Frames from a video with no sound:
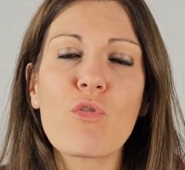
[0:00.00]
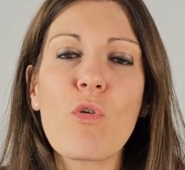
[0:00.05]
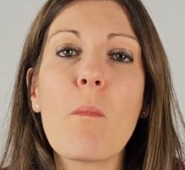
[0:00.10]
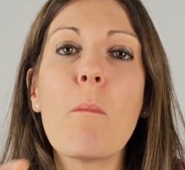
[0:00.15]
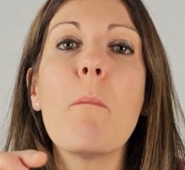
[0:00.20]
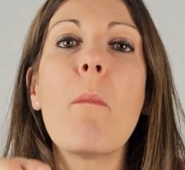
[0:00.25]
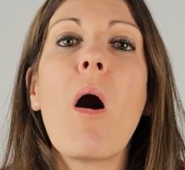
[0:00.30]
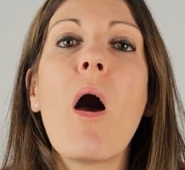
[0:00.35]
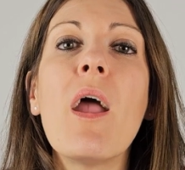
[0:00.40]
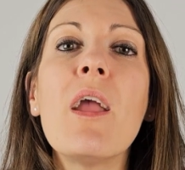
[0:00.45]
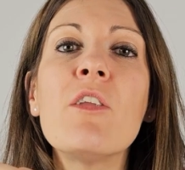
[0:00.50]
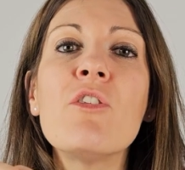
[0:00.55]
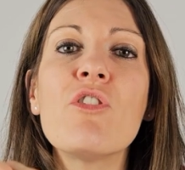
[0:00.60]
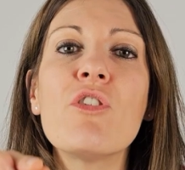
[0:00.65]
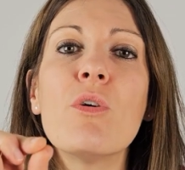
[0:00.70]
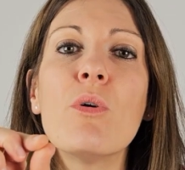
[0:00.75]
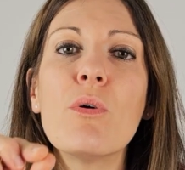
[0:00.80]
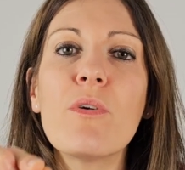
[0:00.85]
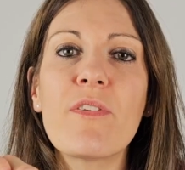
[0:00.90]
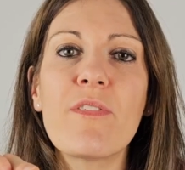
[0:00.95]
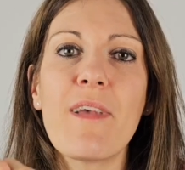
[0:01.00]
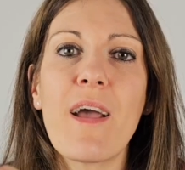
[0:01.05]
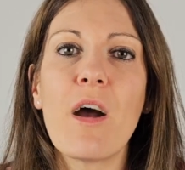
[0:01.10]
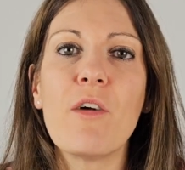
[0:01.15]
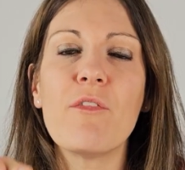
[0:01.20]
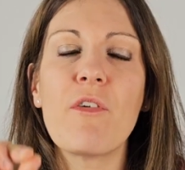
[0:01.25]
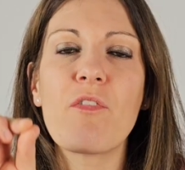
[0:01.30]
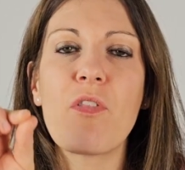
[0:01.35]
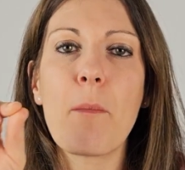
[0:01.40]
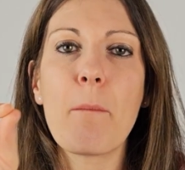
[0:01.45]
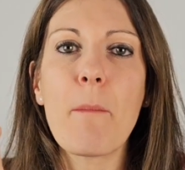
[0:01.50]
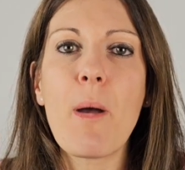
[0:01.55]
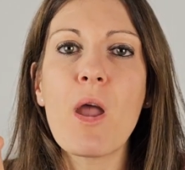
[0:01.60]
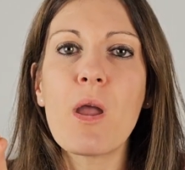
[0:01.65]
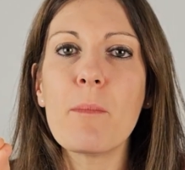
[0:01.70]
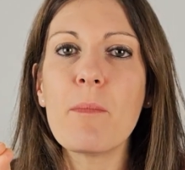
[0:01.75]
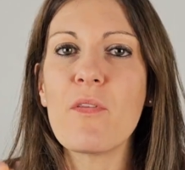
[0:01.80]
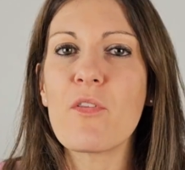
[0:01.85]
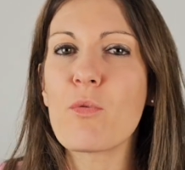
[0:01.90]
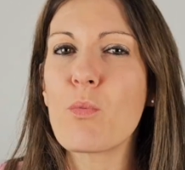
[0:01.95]
Remind yourself of the
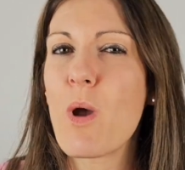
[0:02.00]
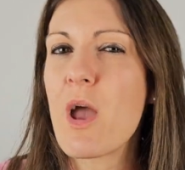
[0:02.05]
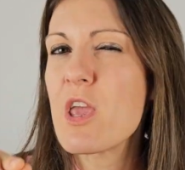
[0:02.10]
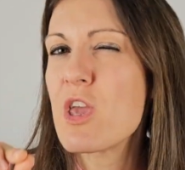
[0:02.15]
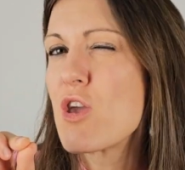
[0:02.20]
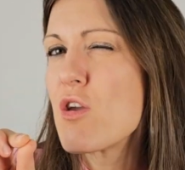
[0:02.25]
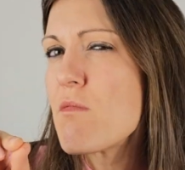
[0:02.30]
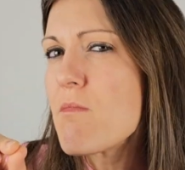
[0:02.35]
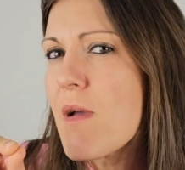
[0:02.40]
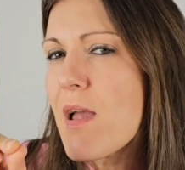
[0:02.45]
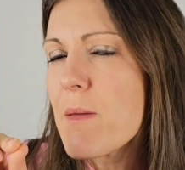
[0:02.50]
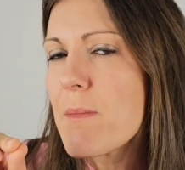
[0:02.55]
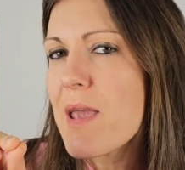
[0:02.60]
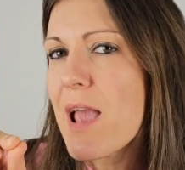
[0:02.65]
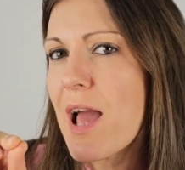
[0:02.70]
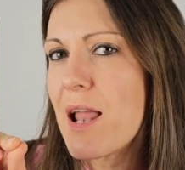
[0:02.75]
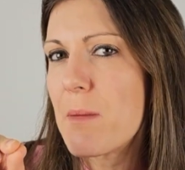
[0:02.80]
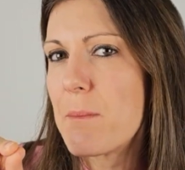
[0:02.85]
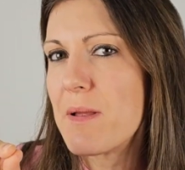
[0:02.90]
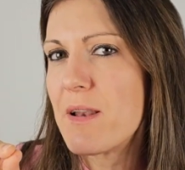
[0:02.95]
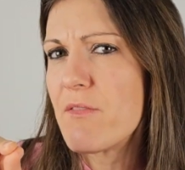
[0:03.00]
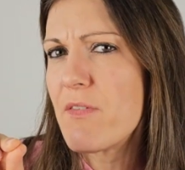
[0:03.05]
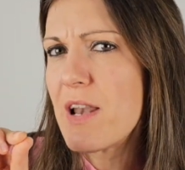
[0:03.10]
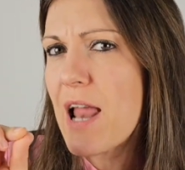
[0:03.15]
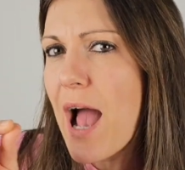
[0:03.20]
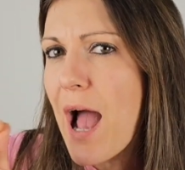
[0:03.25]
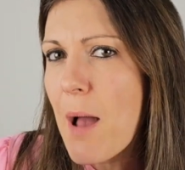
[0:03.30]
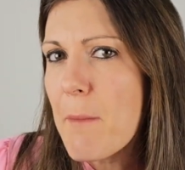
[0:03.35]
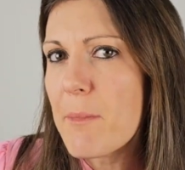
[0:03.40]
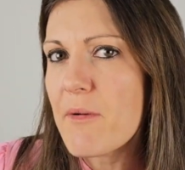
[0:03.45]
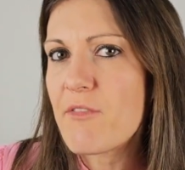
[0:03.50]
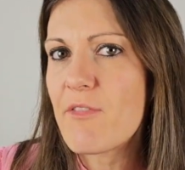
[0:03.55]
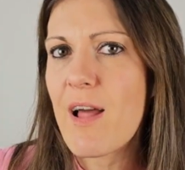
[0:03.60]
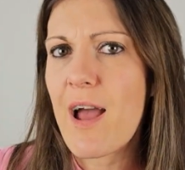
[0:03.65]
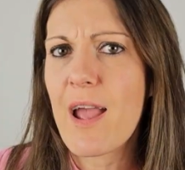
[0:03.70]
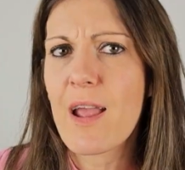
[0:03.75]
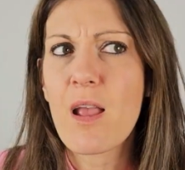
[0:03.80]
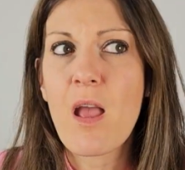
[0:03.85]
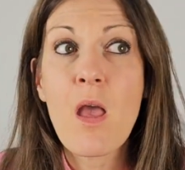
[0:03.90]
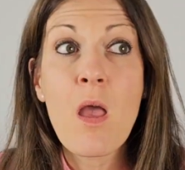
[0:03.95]
moments where you maybe had a bit of an amber
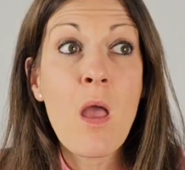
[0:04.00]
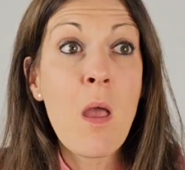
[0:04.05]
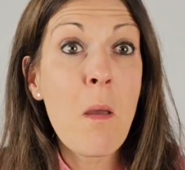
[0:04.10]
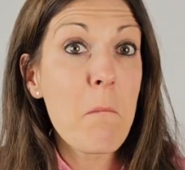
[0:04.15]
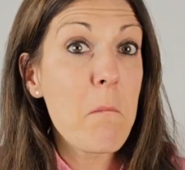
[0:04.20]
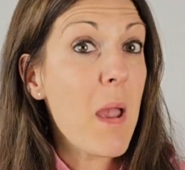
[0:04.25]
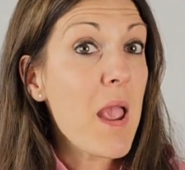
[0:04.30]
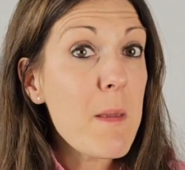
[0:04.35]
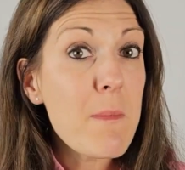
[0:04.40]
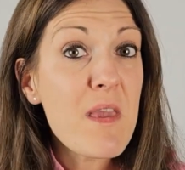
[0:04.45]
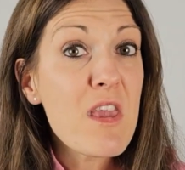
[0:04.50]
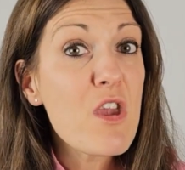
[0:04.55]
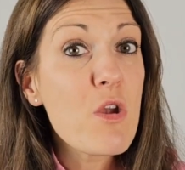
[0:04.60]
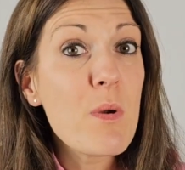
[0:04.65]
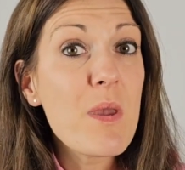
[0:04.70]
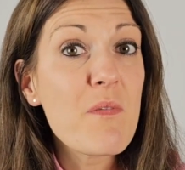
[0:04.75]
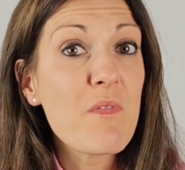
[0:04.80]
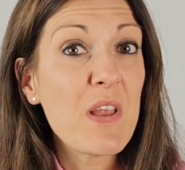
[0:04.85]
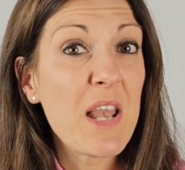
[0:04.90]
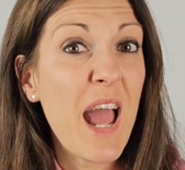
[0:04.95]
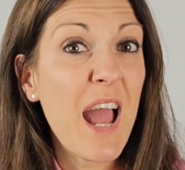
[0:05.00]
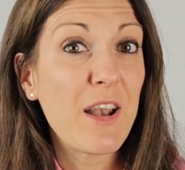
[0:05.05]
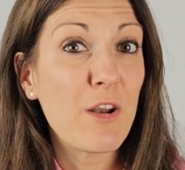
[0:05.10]
flag. Maybe you even had a